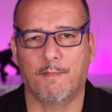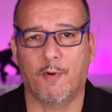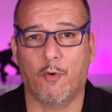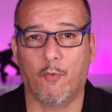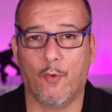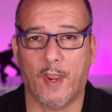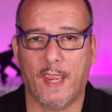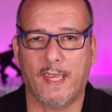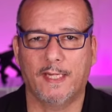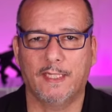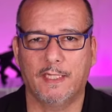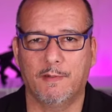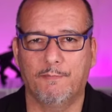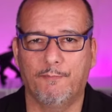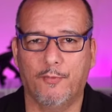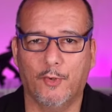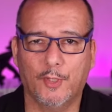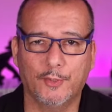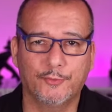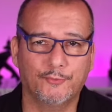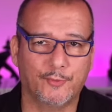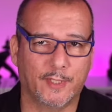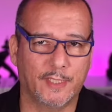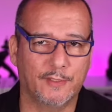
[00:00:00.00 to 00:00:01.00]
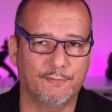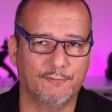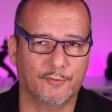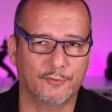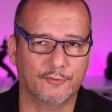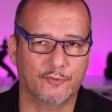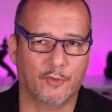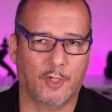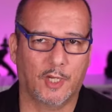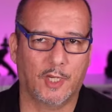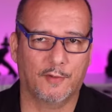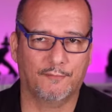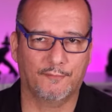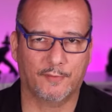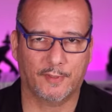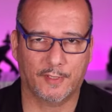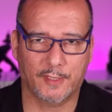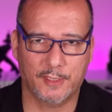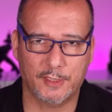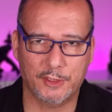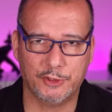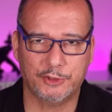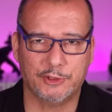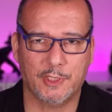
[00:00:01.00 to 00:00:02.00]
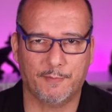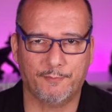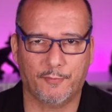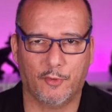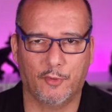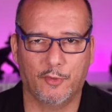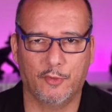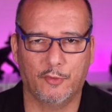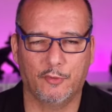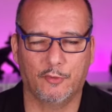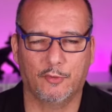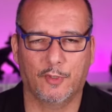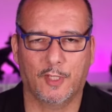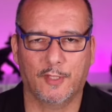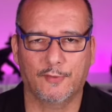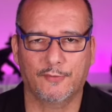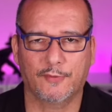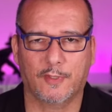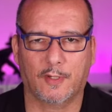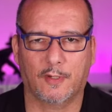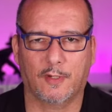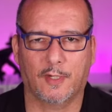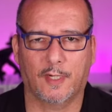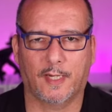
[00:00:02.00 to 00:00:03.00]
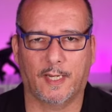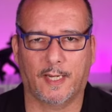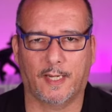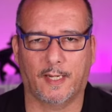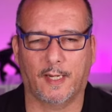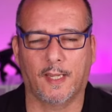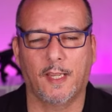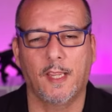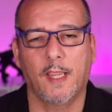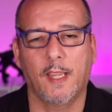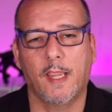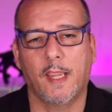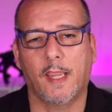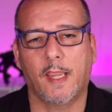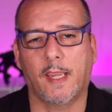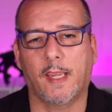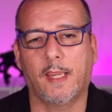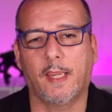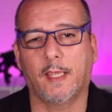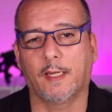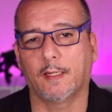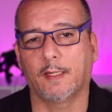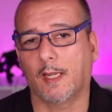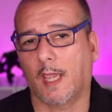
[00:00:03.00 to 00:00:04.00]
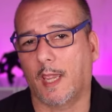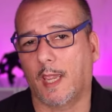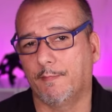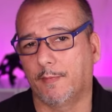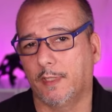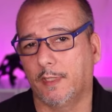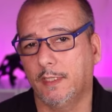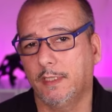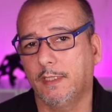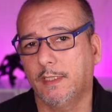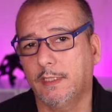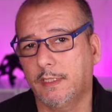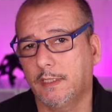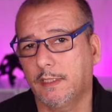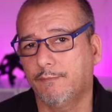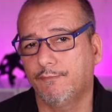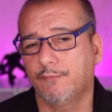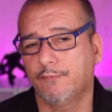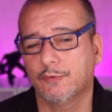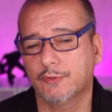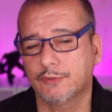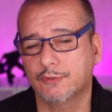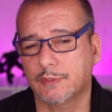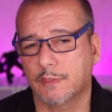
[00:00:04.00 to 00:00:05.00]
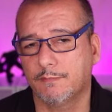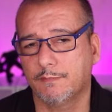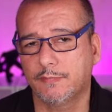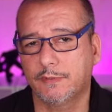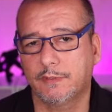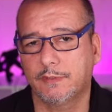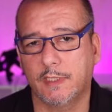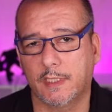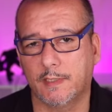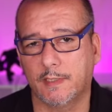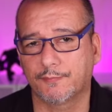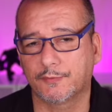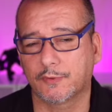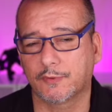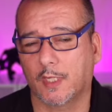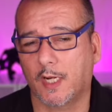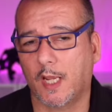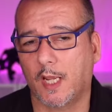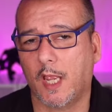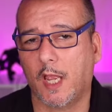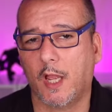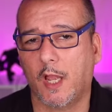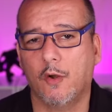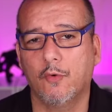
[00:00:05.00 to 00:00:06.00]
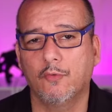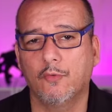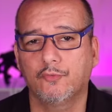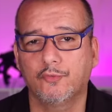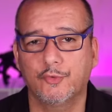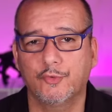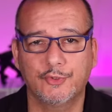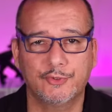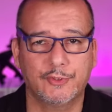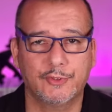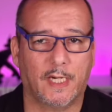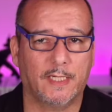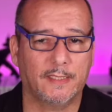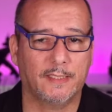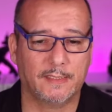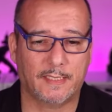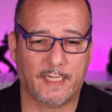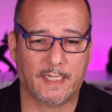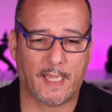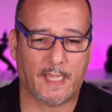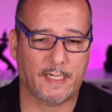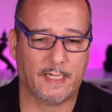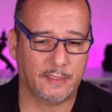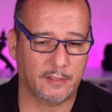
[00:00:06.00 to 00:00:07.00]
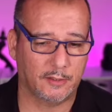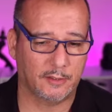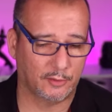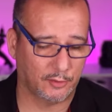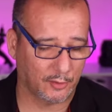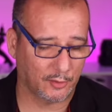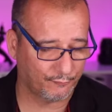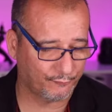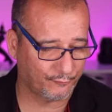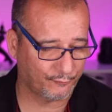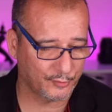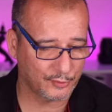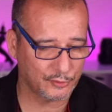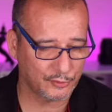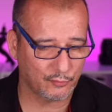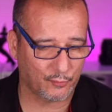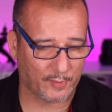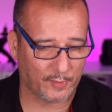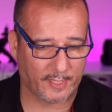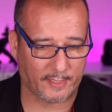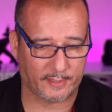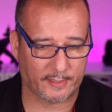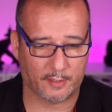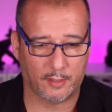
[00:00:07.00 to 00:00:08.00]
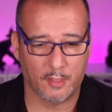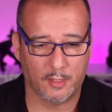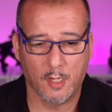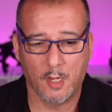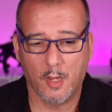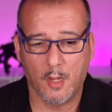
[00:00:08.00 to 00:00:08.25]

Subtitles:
I'm a wedding portrait photographer in Chapel Hill, North Carolina. And I'm gonna give you some tips on how to start getting your first wedding.